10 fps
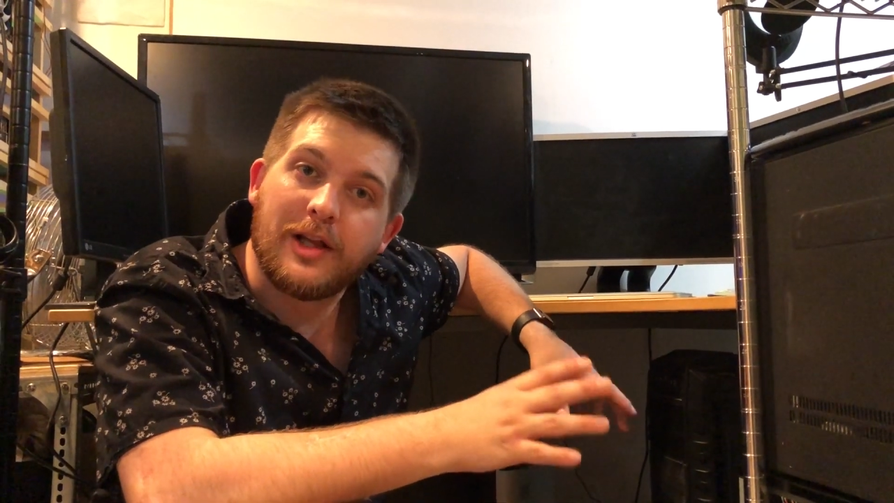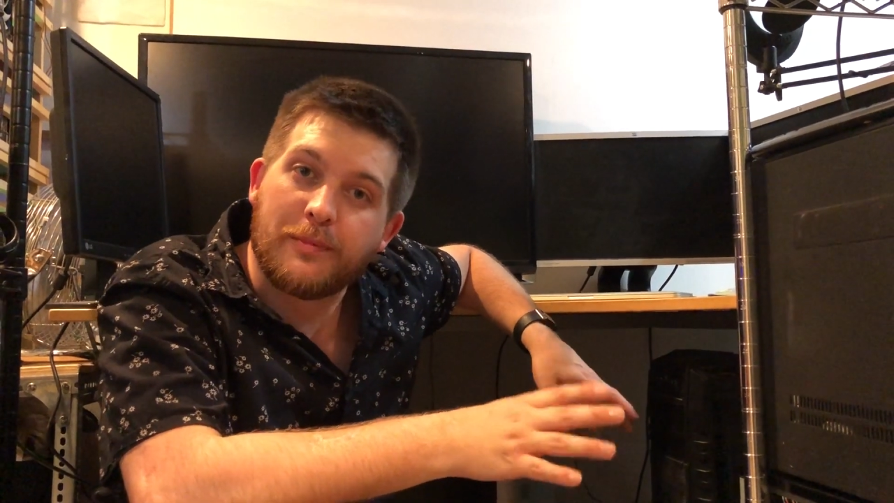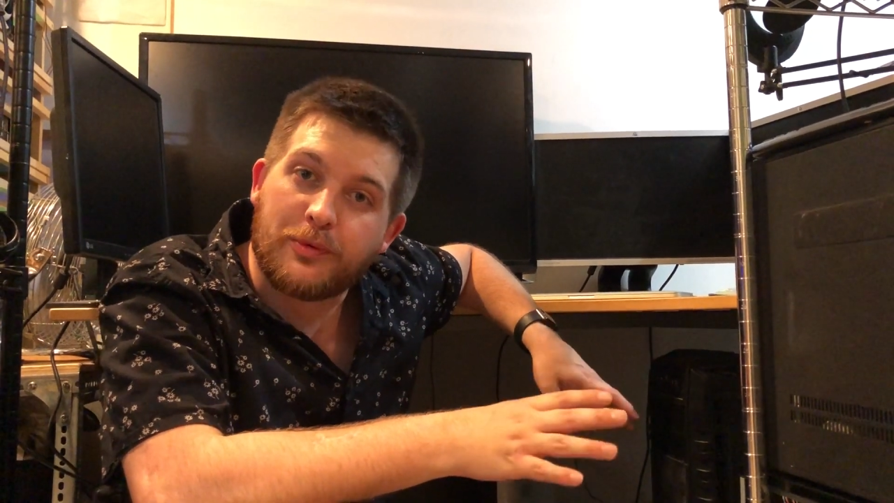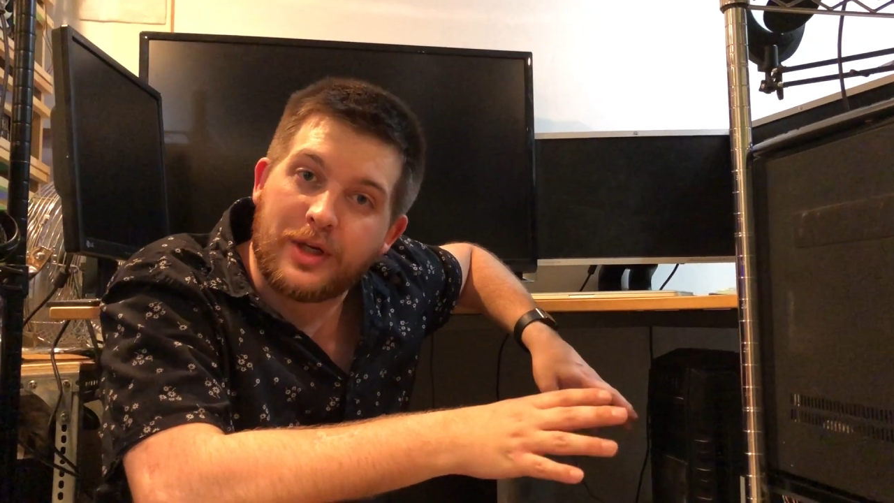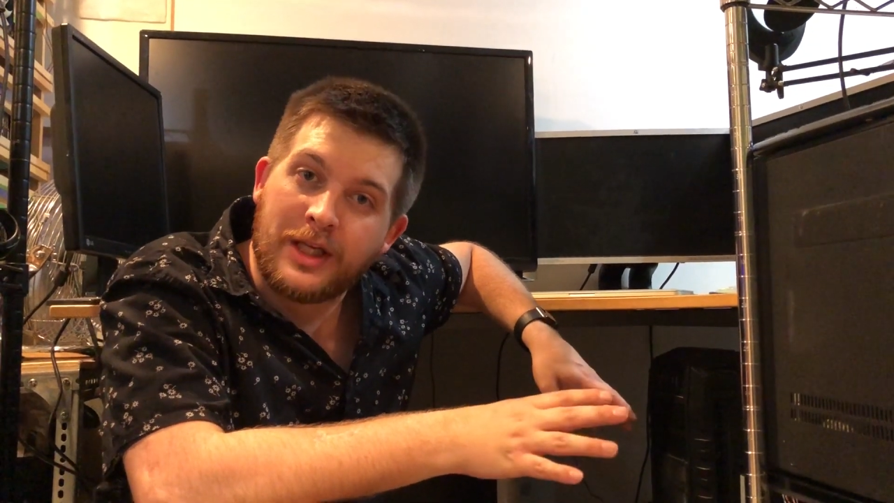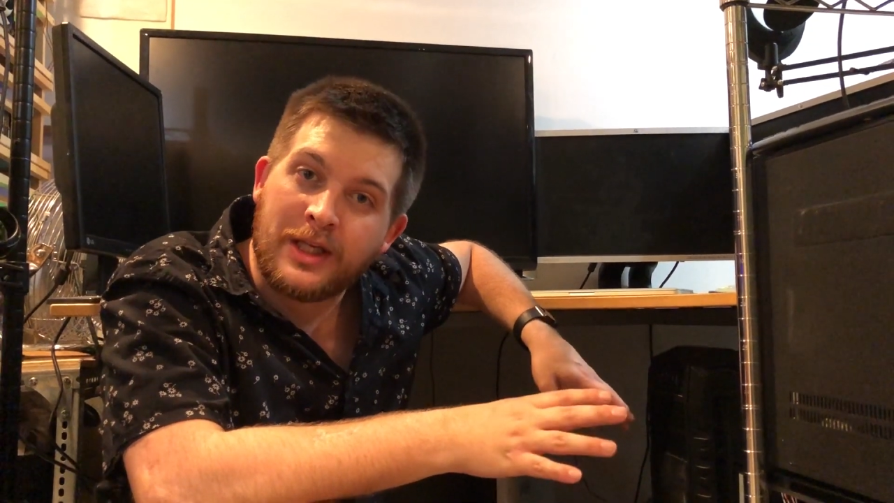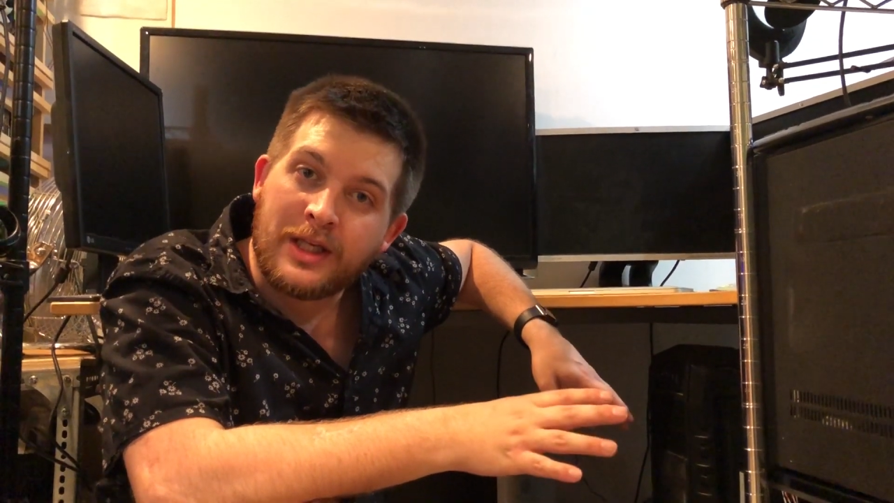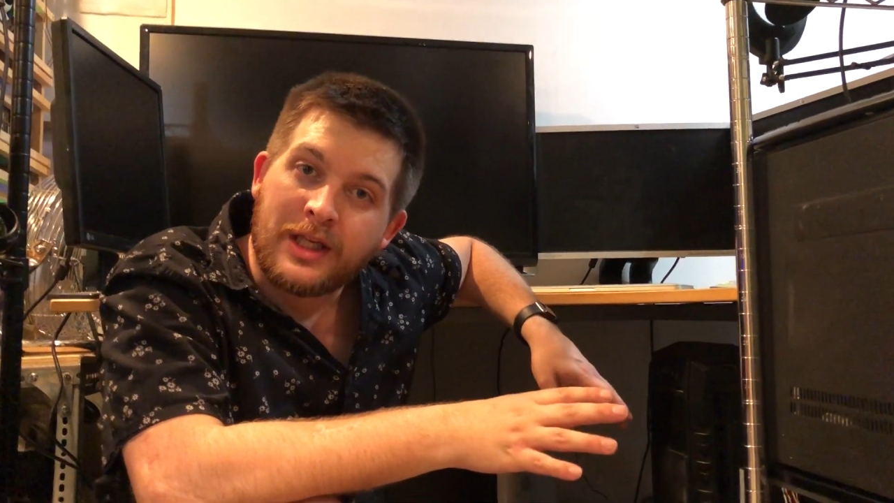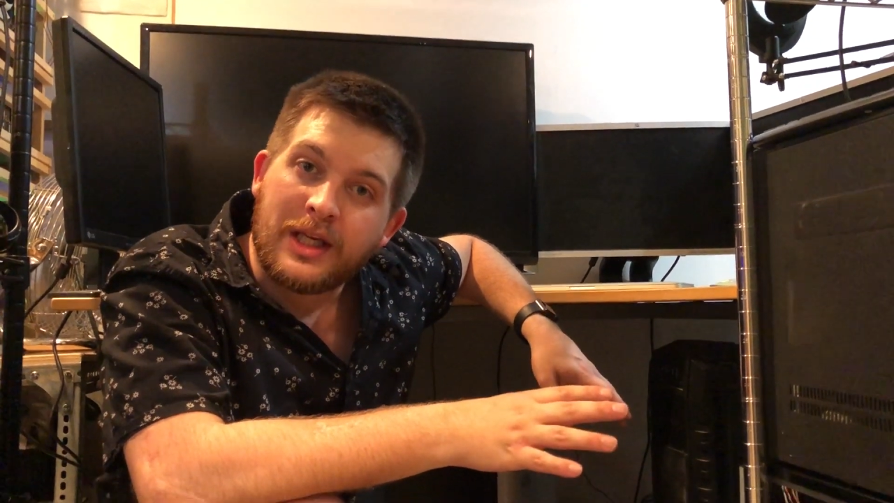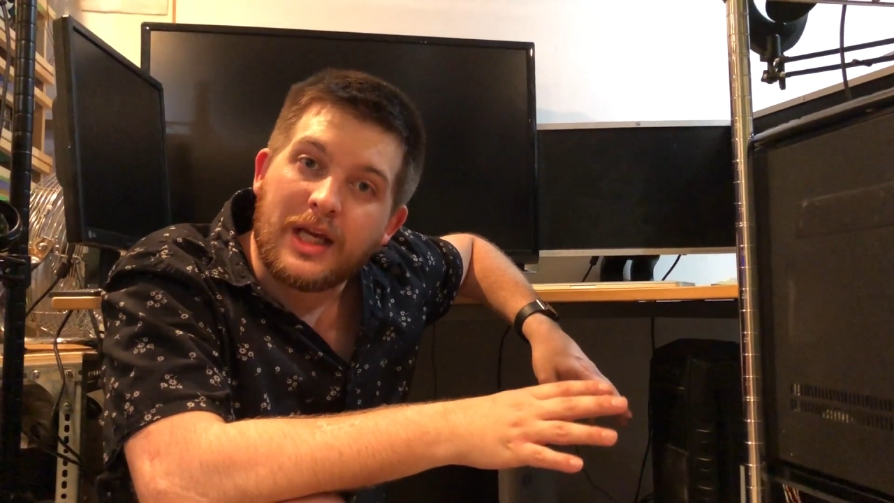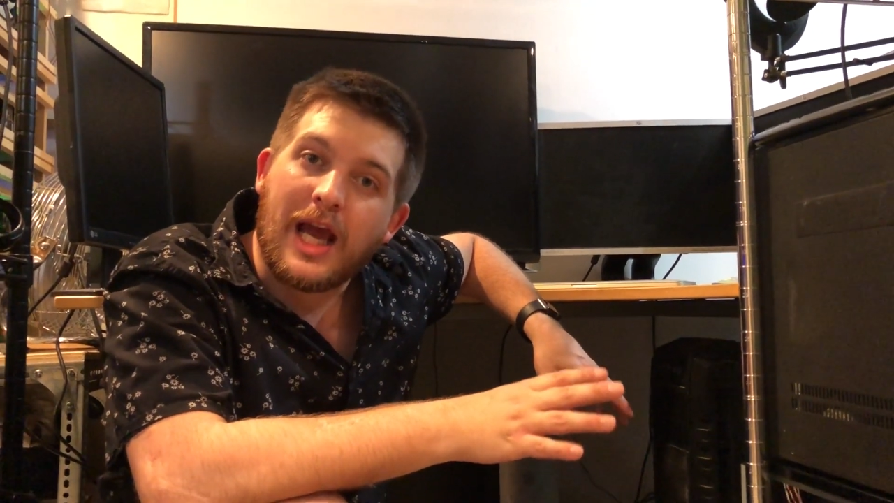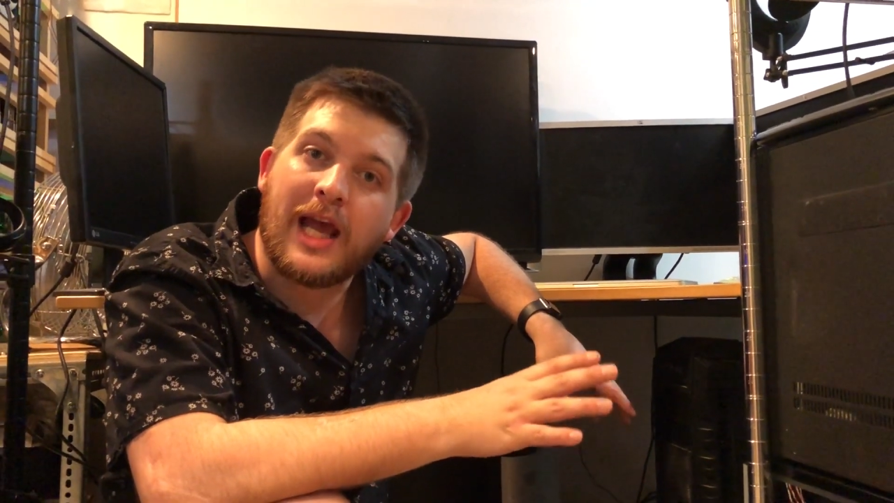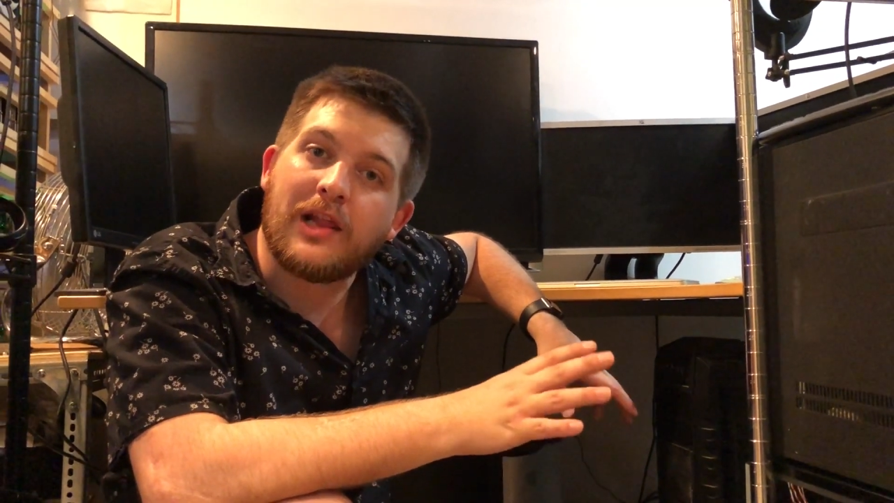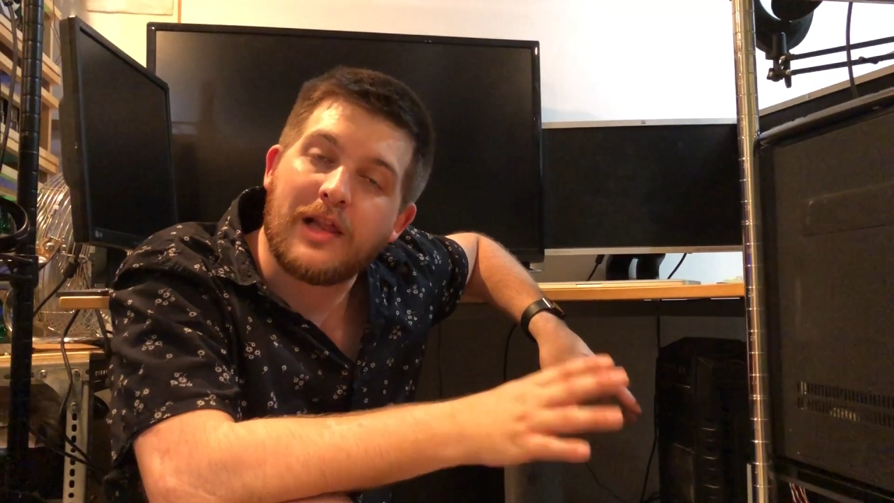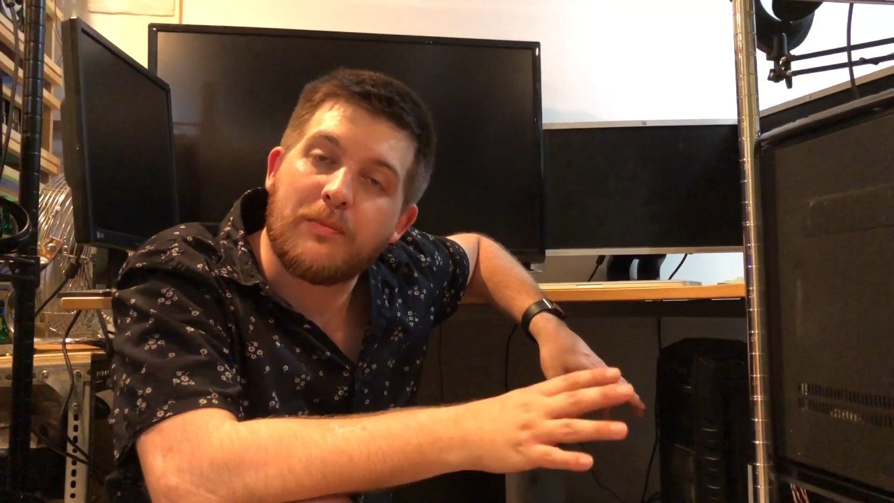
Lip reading: Libri, and